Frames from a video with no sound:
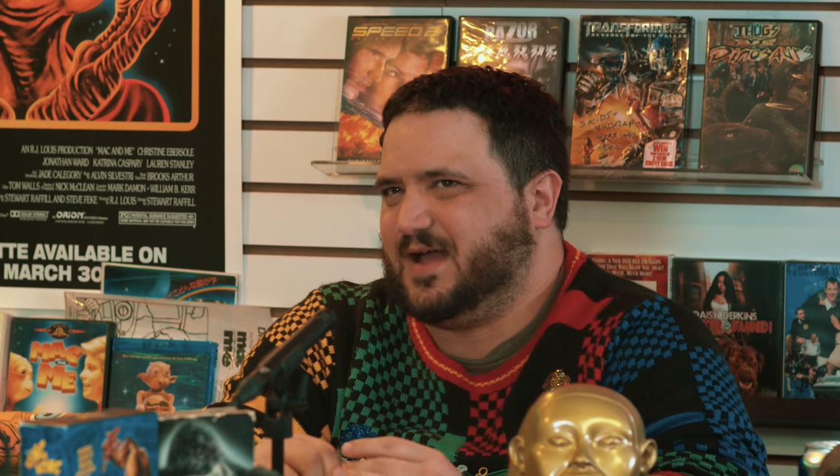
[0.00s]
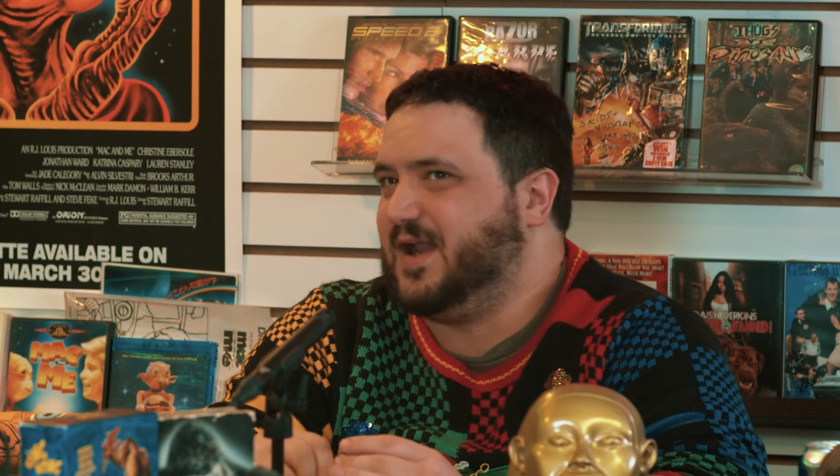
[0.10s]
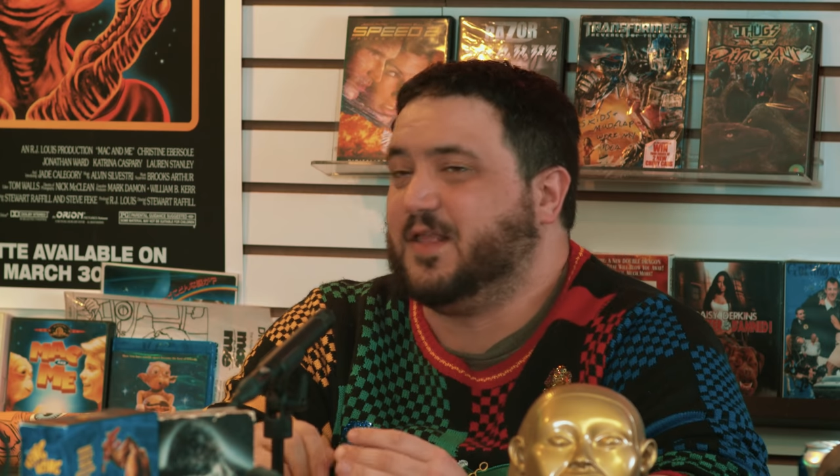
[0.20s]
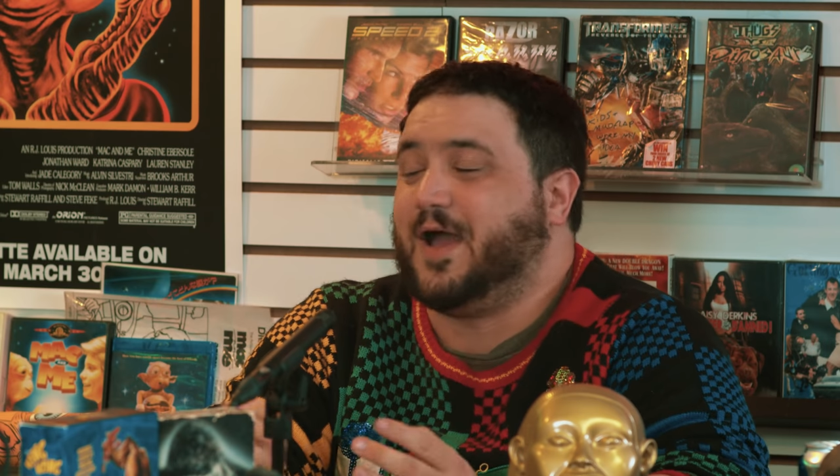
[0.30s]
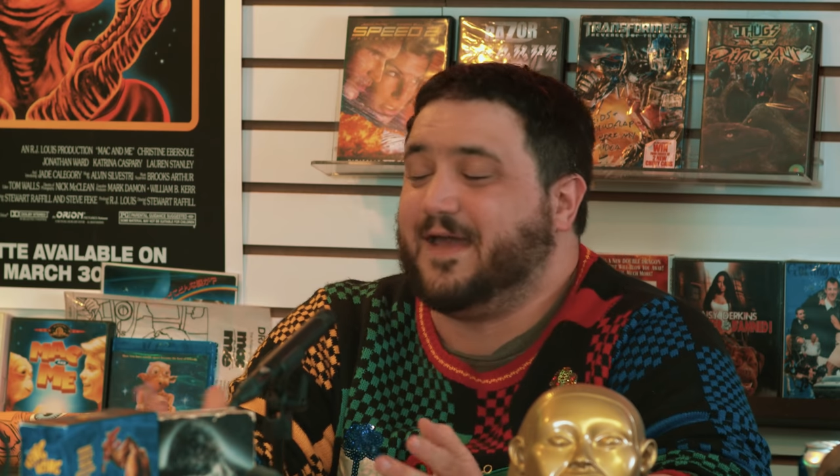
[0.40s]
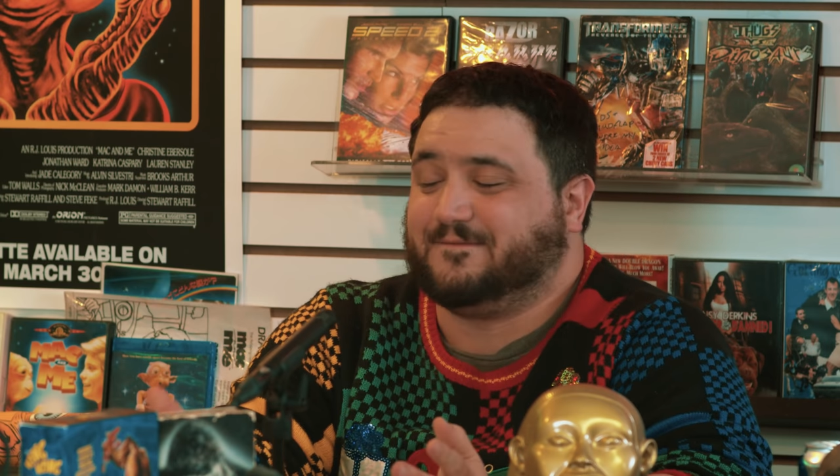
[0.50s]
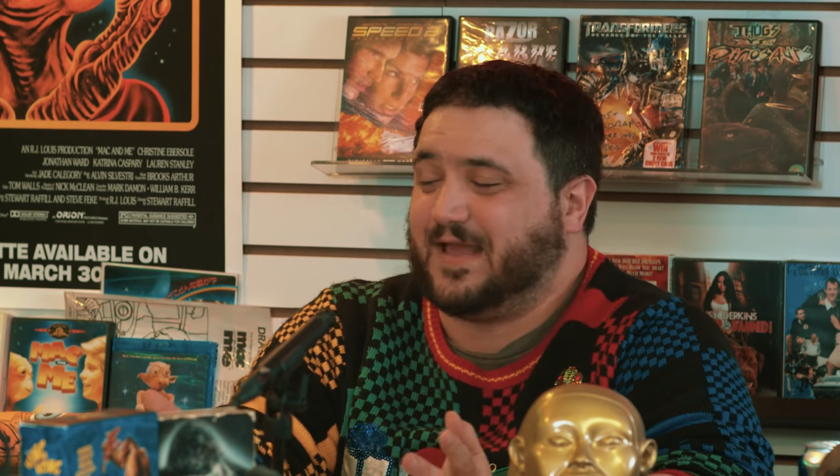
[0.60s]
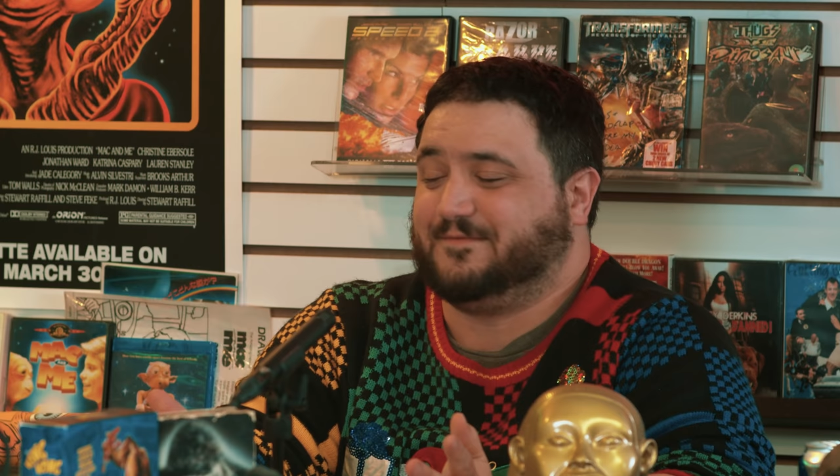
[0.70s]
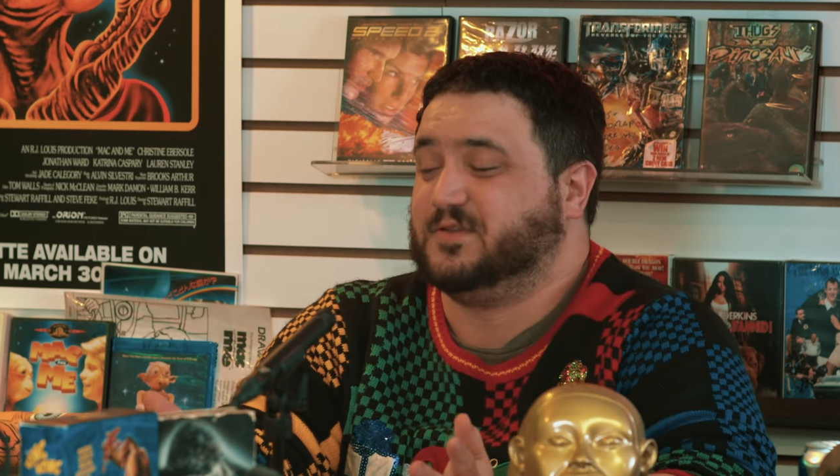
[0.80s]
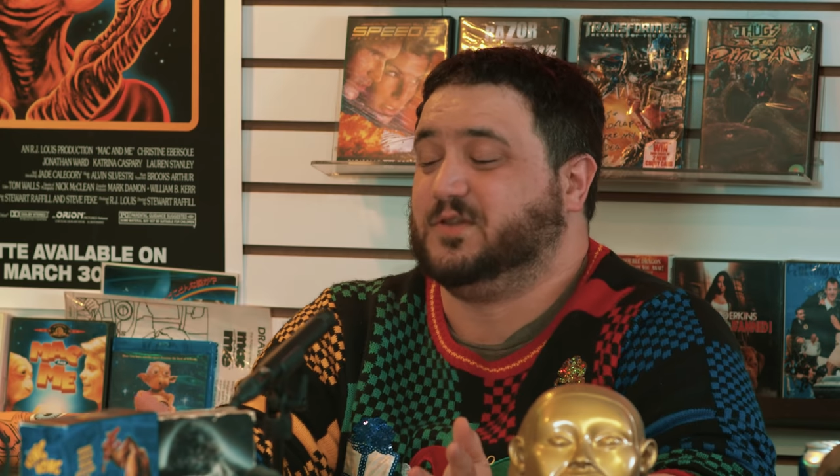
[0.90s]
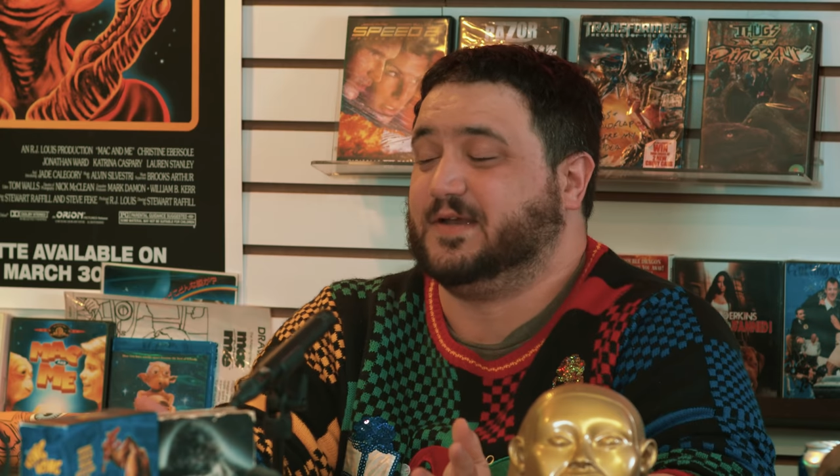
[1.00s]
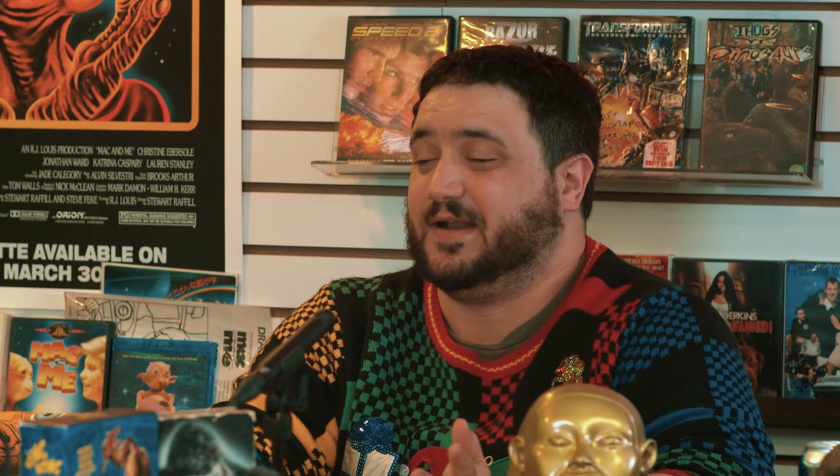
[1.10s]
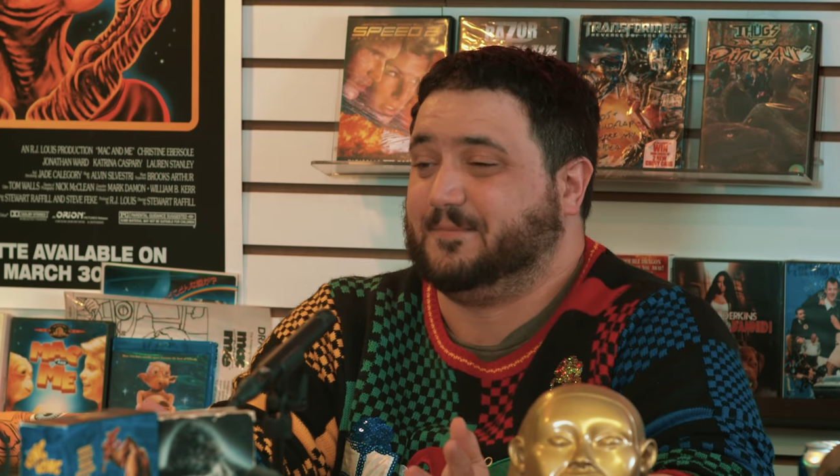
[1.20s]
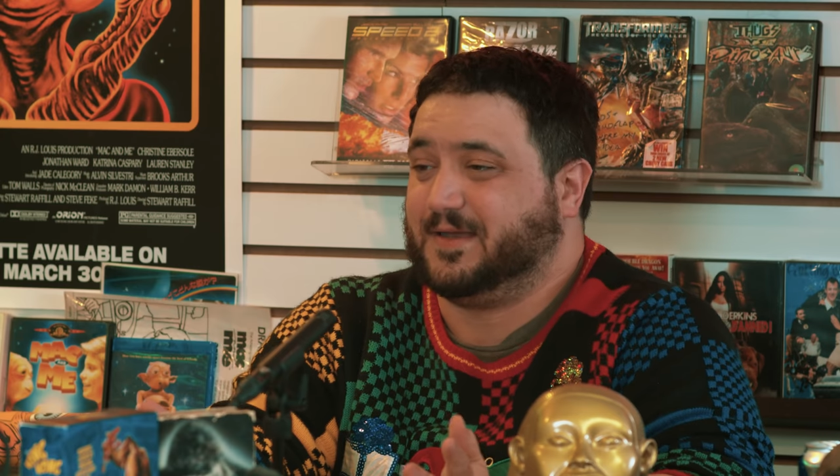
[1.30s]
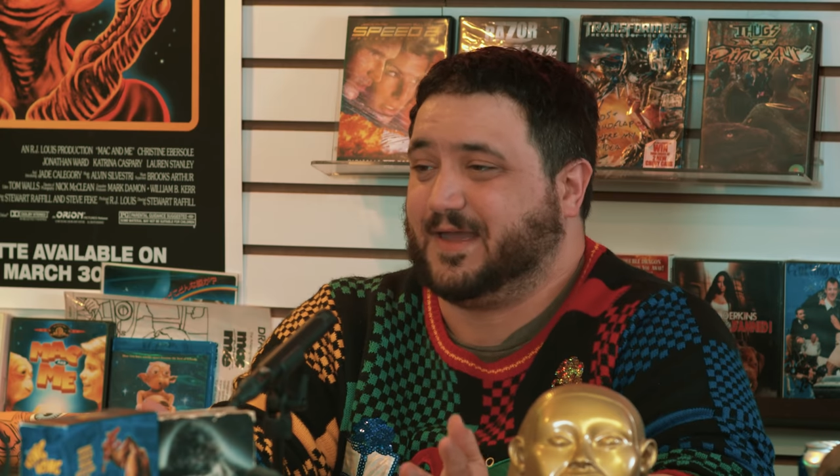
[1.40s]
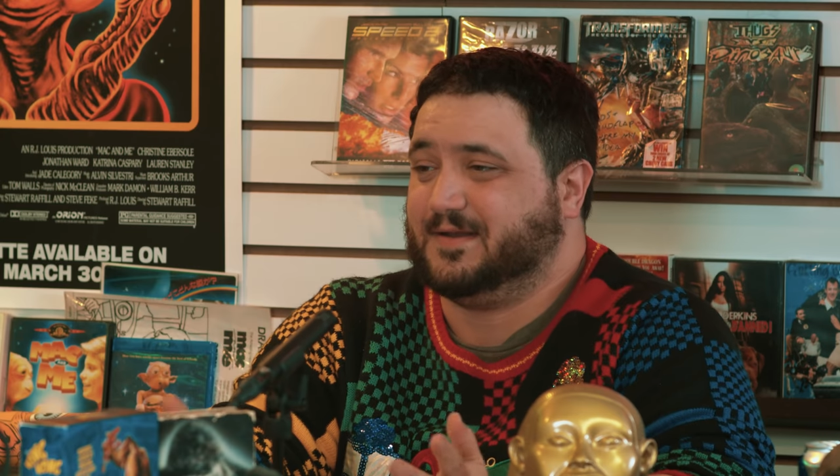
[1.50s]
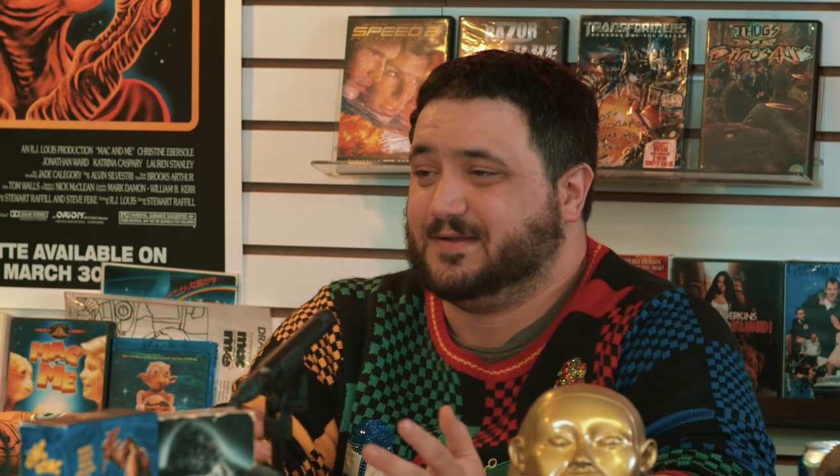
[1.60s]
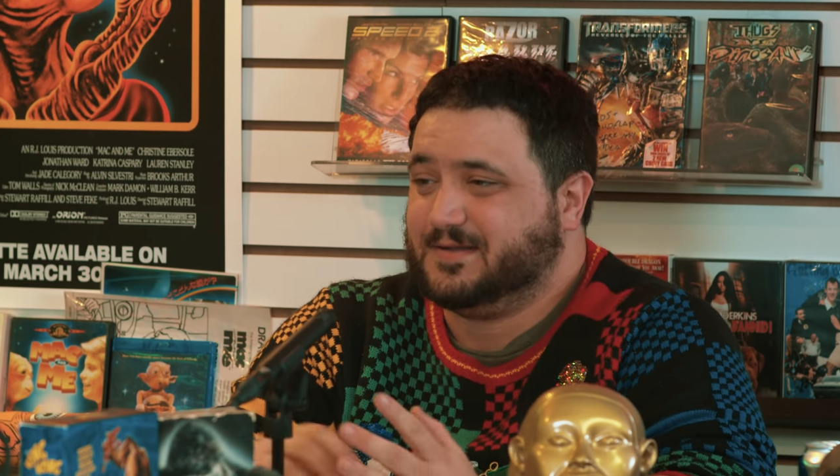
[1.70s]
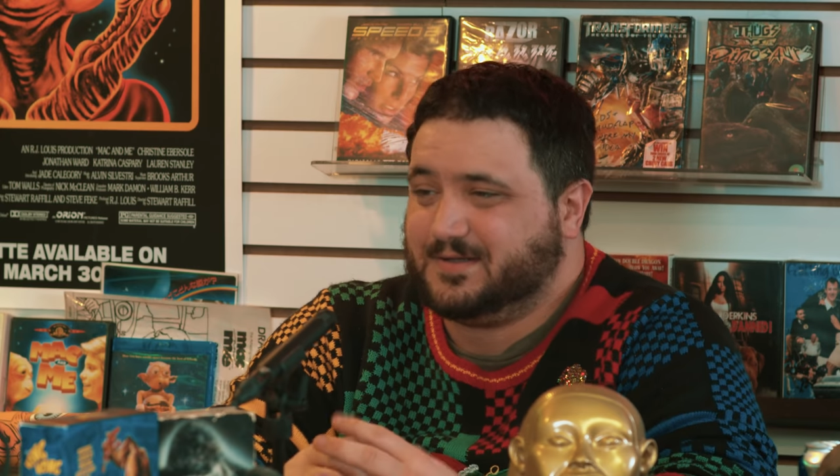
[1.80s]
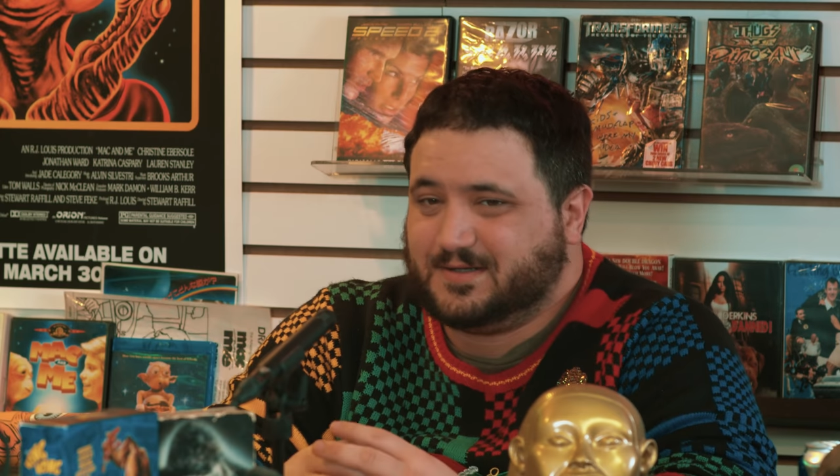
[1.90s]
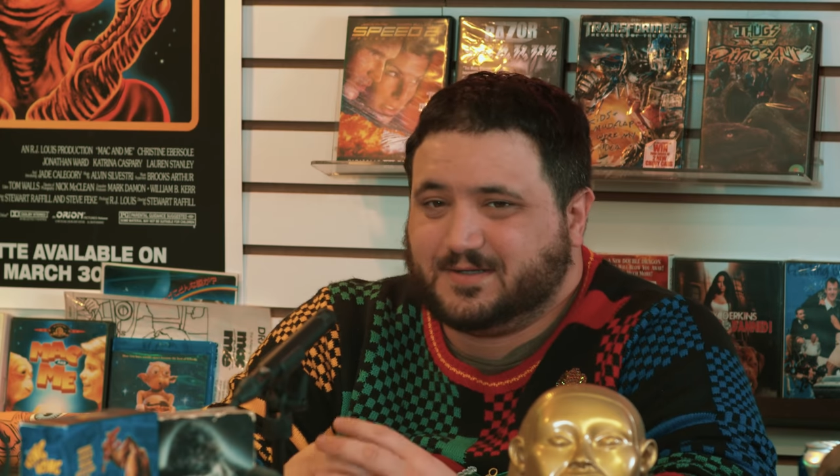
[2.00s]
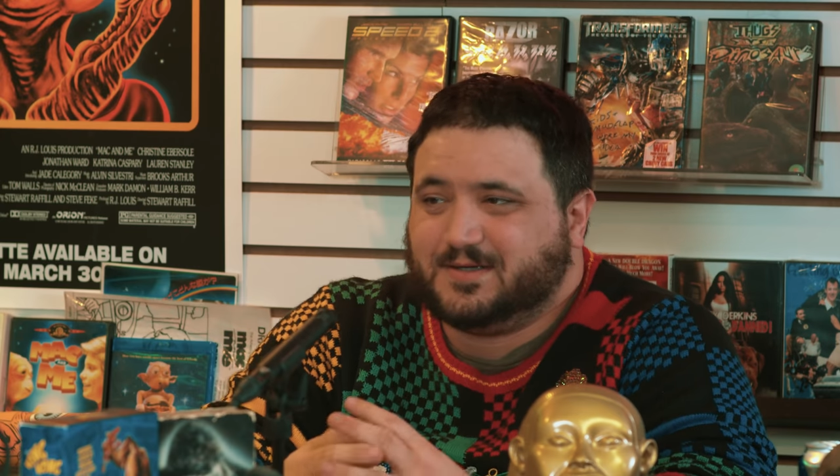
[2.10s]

I don't know. I have, I have to look it up. Oh, again. whatever. They look